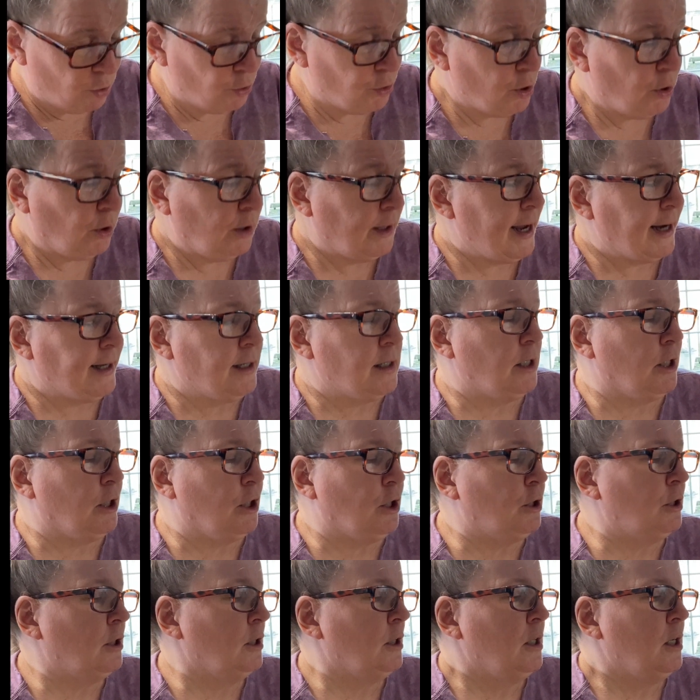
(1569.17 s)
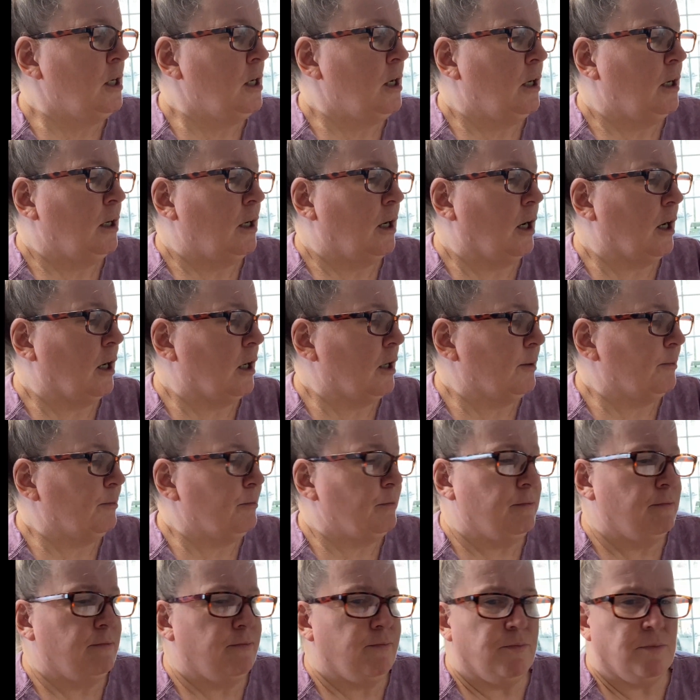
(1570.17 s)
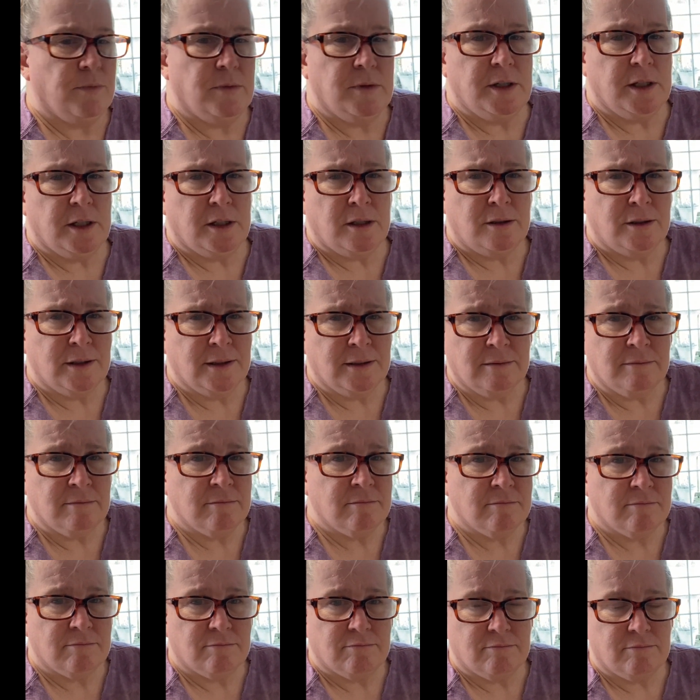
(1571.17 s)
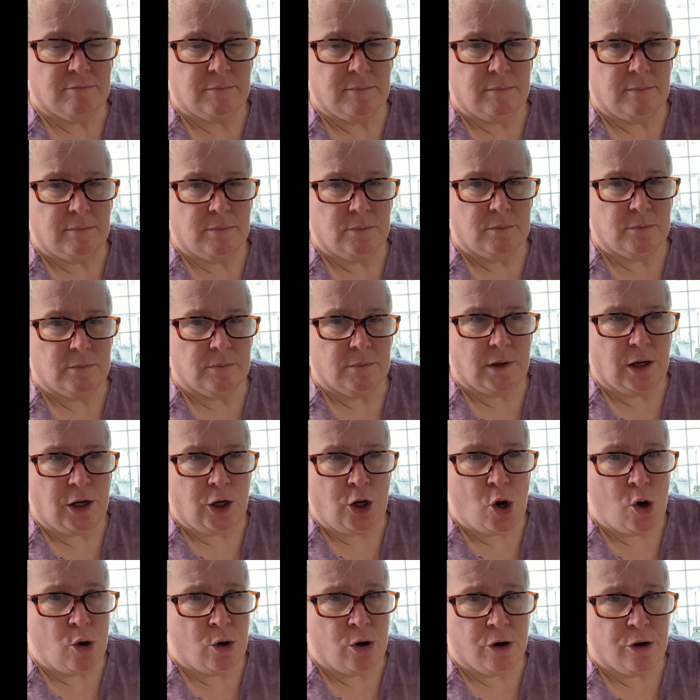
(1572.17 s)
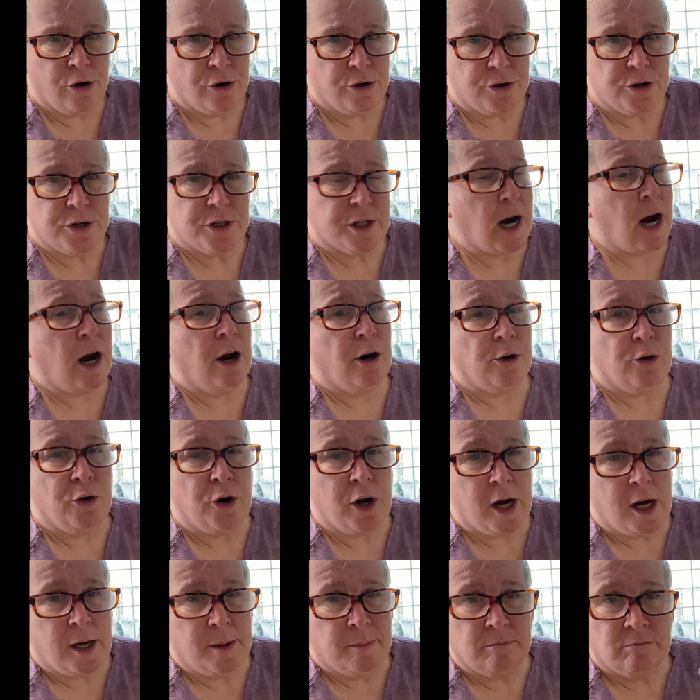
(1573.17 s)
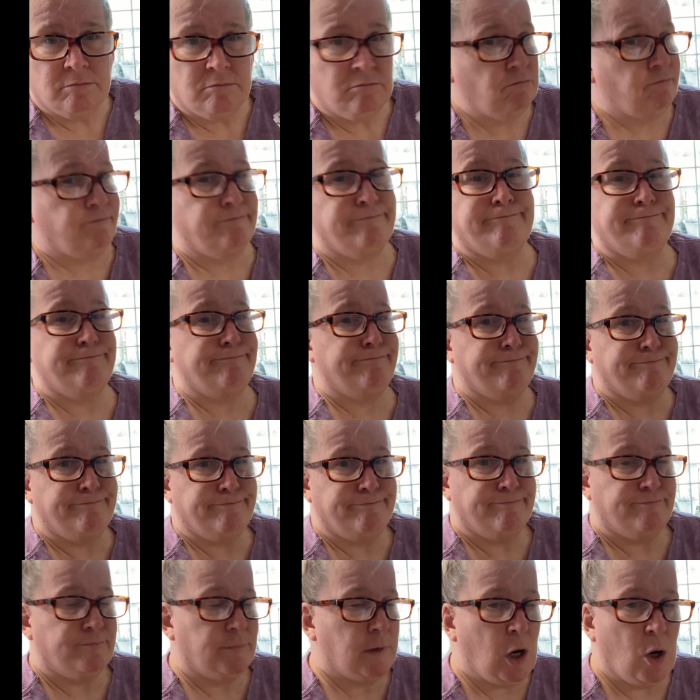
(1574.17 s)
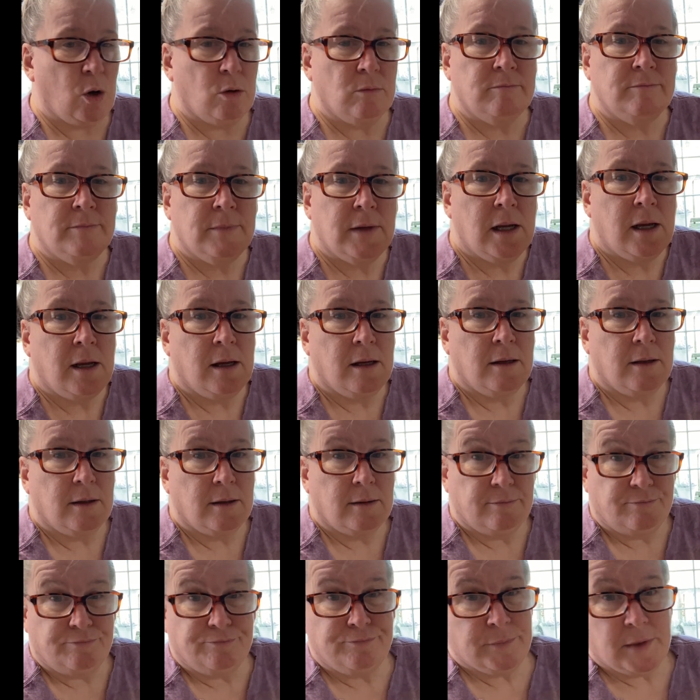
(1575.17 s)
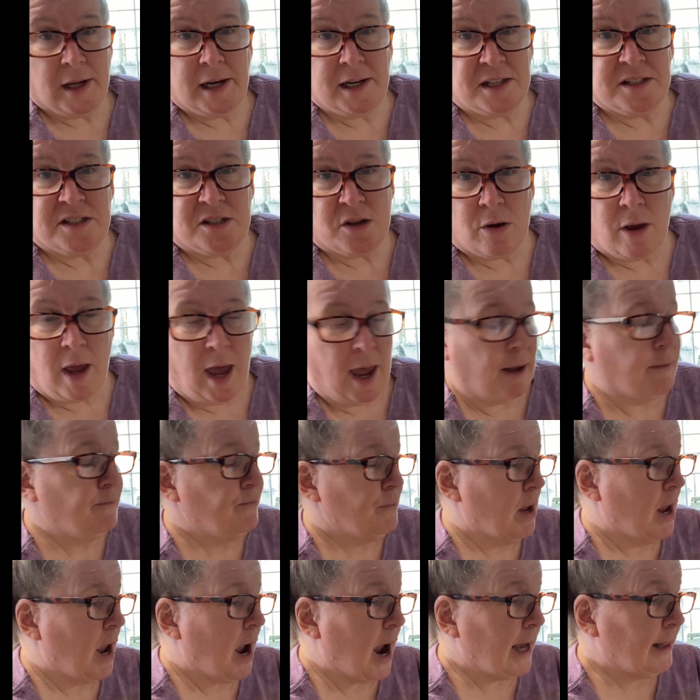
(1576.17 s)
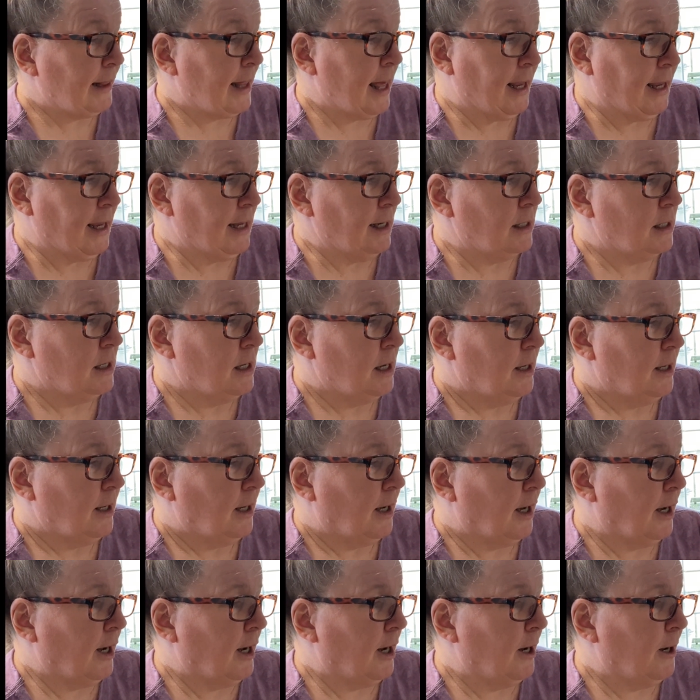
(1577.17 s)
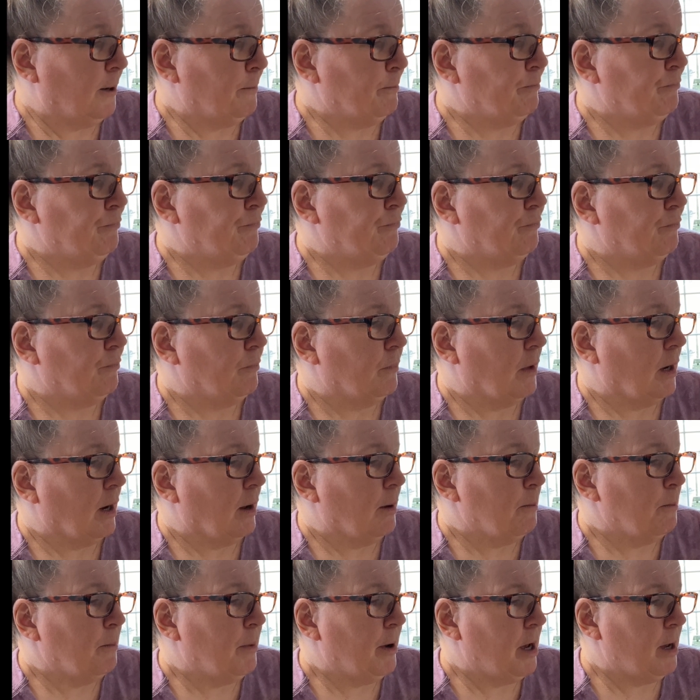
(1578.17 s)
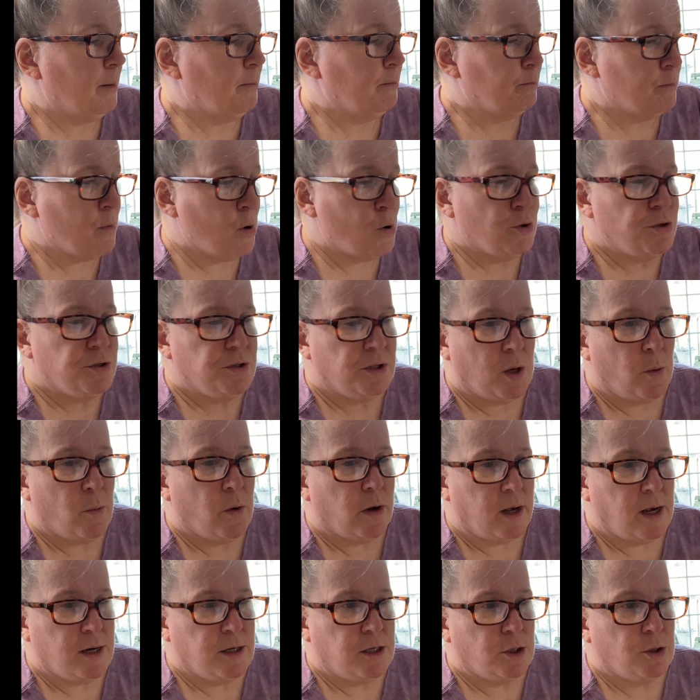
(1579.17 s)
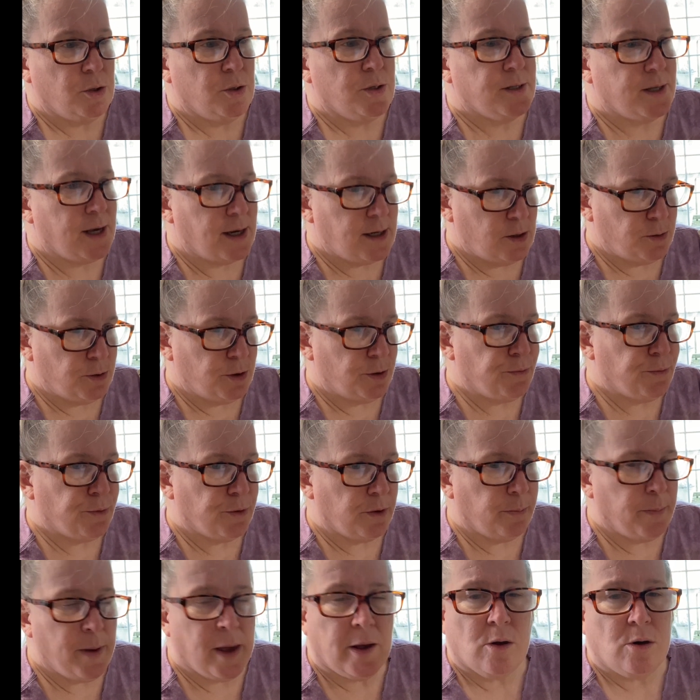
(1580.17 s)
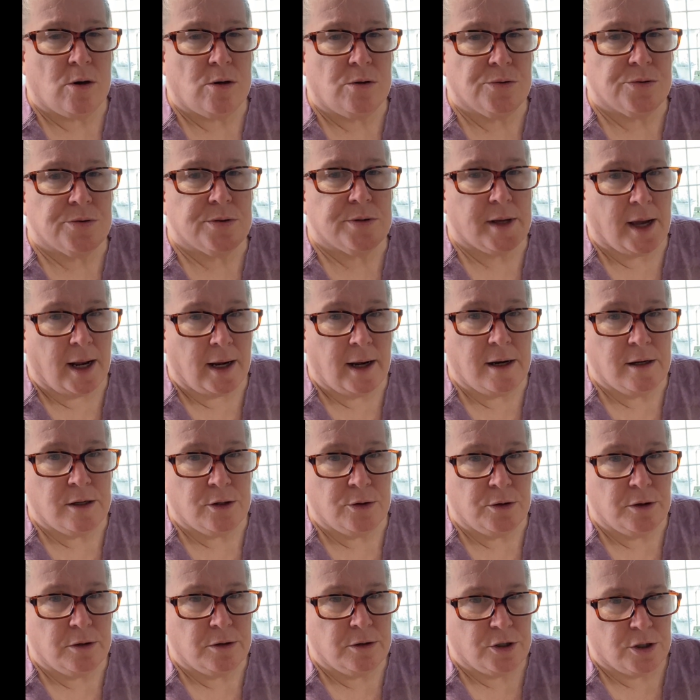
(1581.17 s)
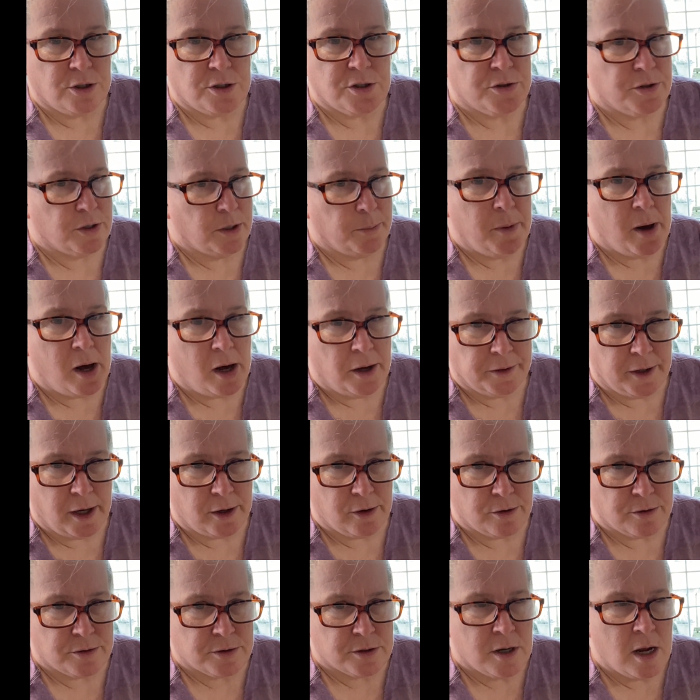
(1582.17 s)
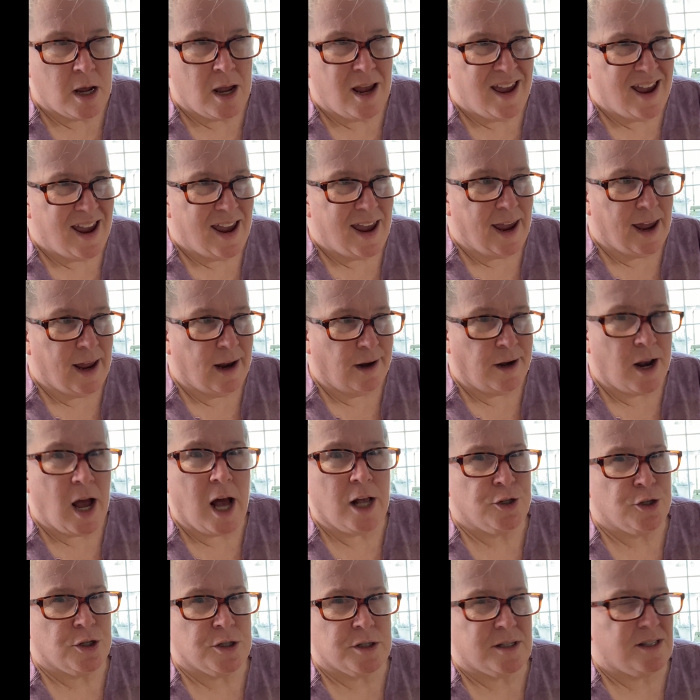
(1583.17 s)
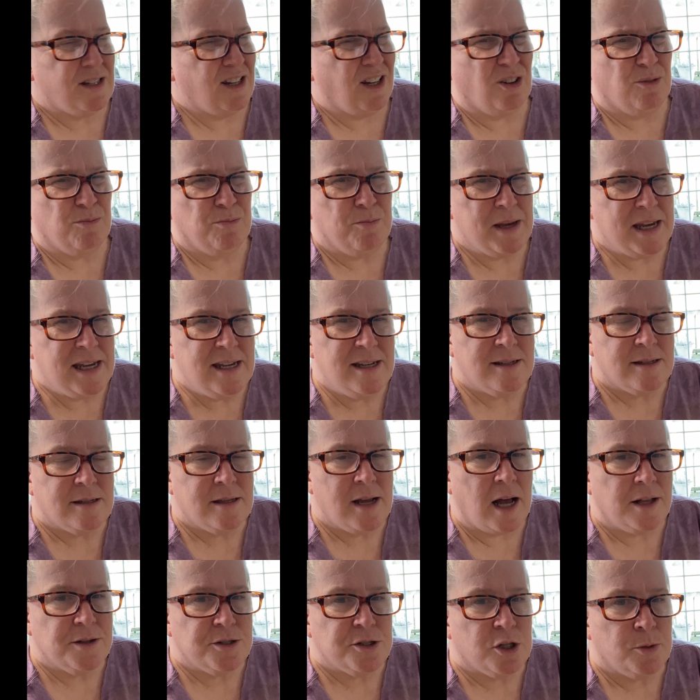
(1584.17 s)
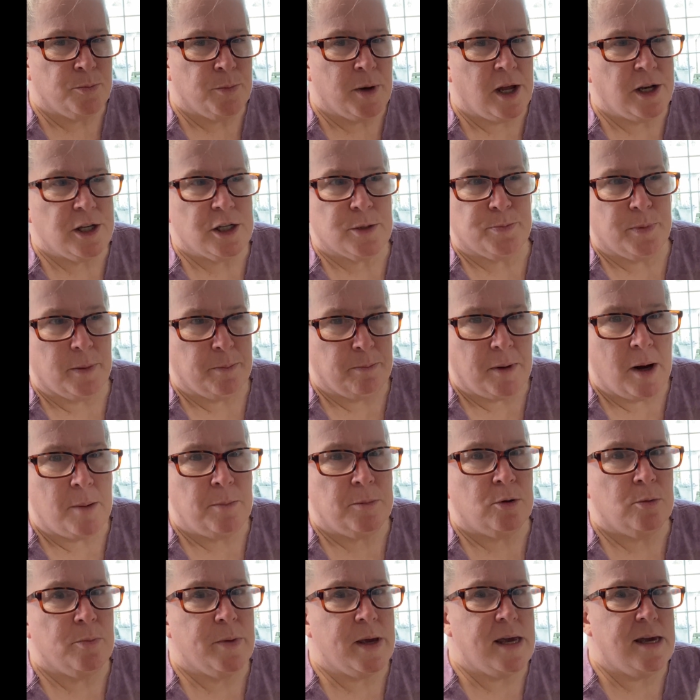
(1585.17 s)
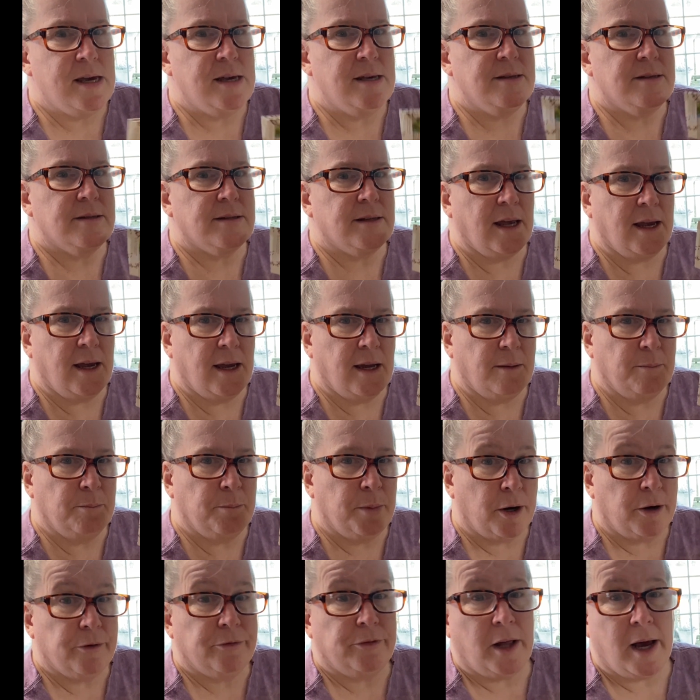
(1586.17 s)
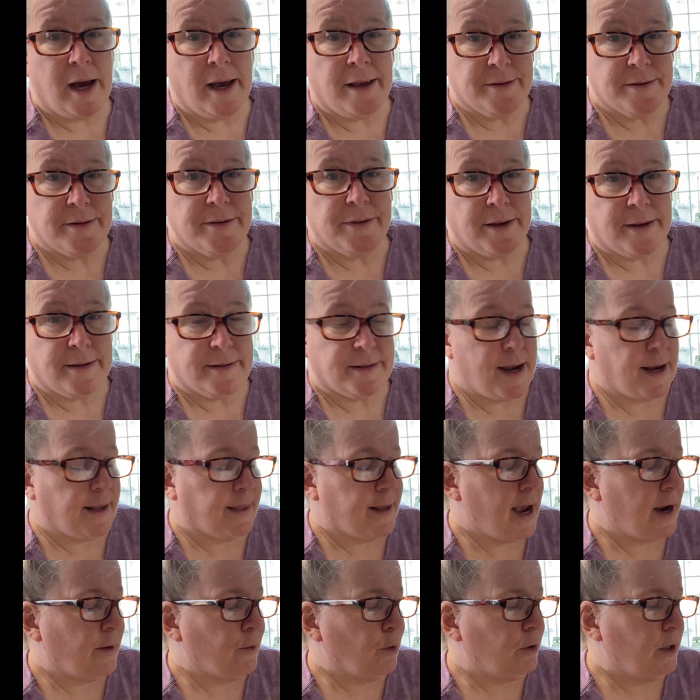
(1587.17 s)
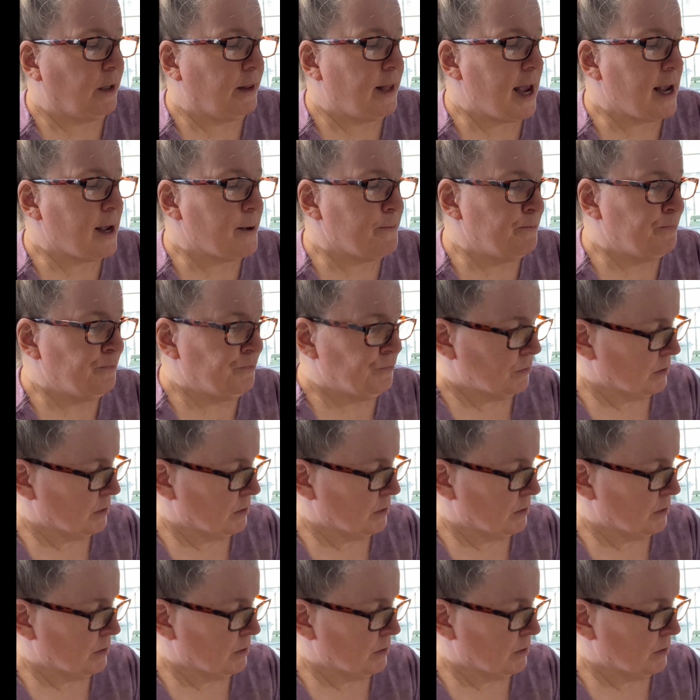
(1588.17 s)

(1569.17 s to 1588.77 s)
you like dill. Dill and yogurt or sour cream, you know. And it's okay. I like it. But mostly what I do is I do it for pickles and I do it just for the pollinators. And not just, you know, bees, not so much, but bumblebees and butterflies and things like that. Really like them.